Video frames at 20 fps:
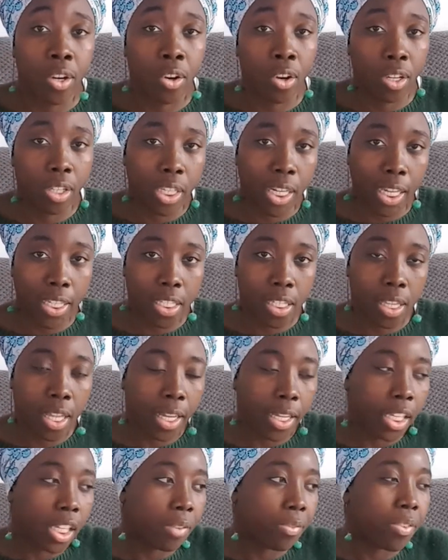on later
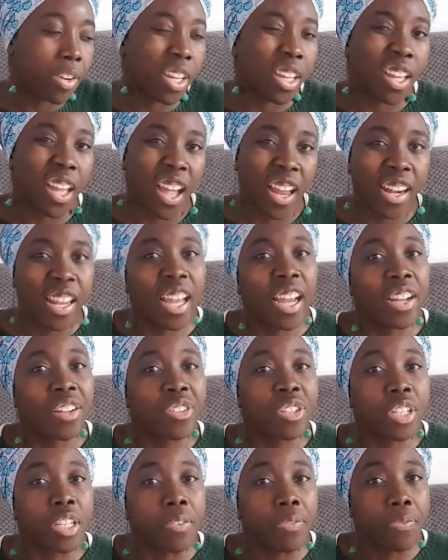that evening, and it
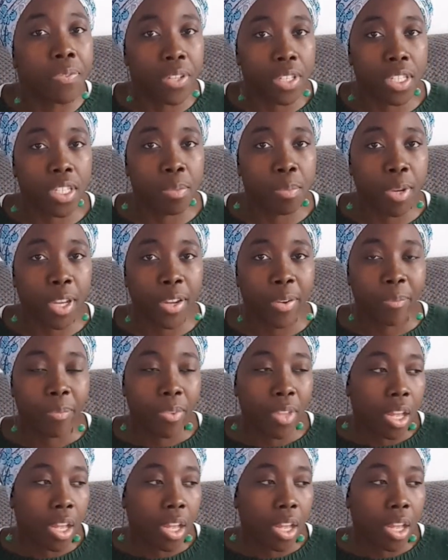actually fits me.